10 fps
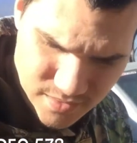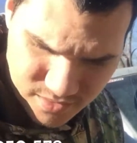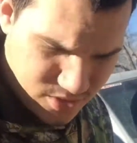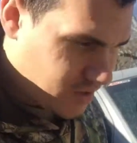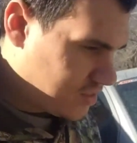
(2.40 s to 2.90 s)

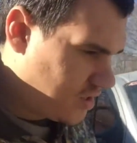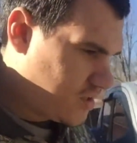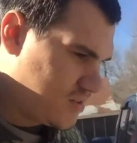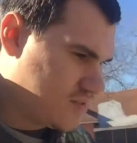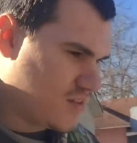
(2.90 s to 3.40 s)
So I
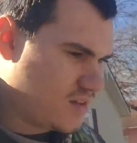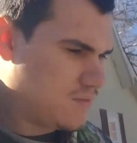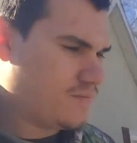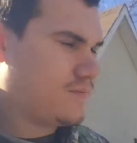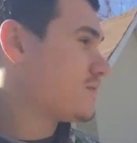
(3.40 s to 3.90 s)
think I
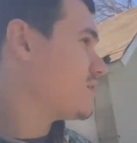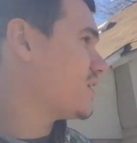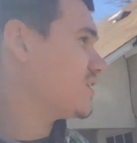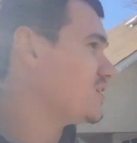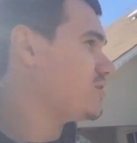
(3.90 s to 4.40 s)

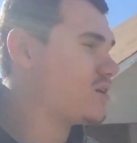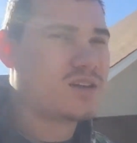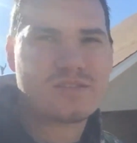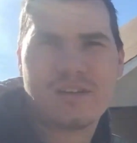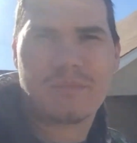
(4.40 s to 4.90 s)
think you
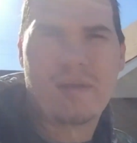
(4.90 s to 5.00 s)
guys are